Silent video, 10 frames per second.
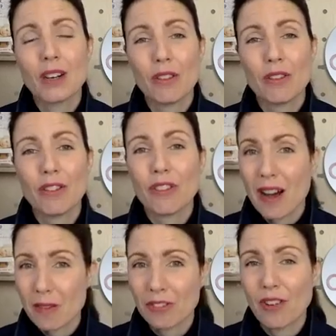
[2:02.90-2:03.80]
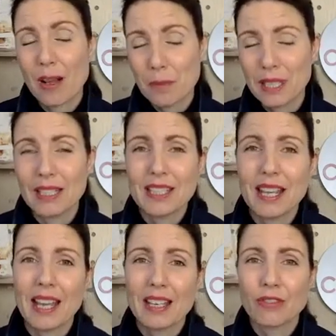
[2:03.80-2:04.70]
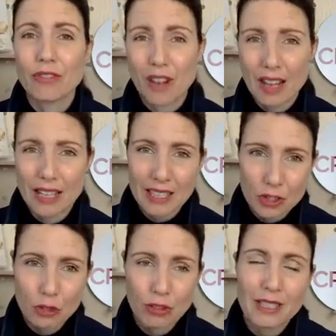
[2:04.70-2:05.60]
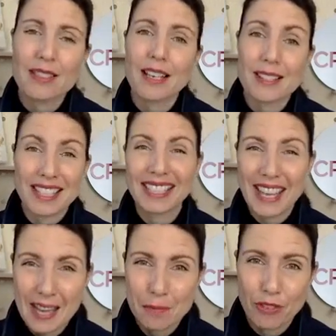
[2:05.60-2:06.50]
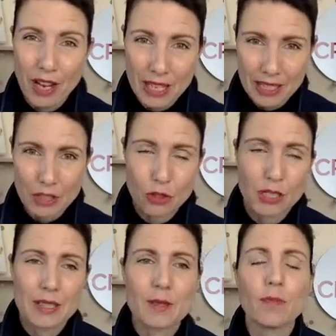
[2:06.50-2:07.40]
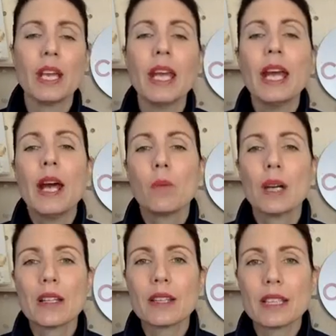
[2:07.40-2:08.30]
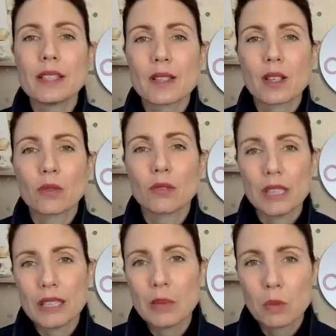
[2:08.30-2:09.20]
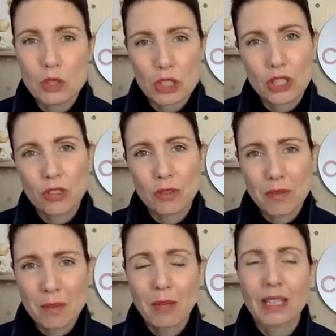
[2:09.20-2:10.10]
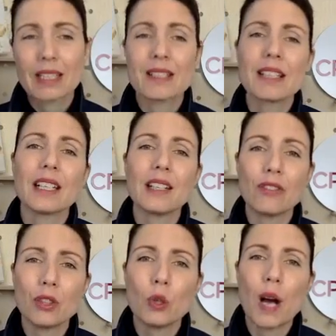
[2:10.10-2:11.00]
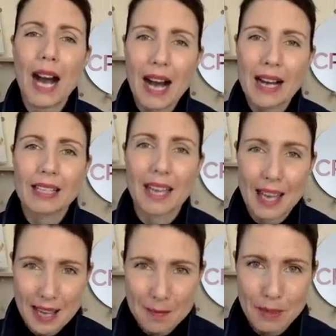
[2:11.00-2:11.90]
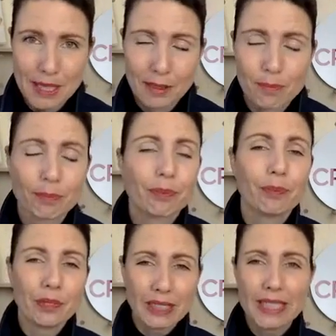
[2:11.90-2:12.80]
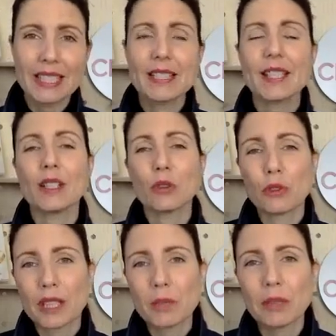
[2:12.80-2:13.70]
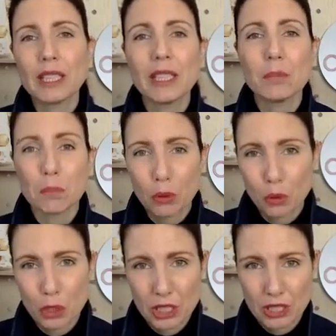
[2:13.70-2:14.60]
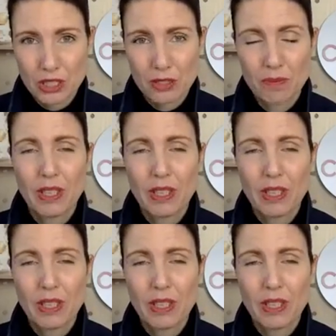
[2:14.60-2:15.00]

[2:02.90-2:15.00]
of fire pit and fire injuries, as in campfire injuries. One of the things that I really want you to remember is that if you are camping, it is incredibly important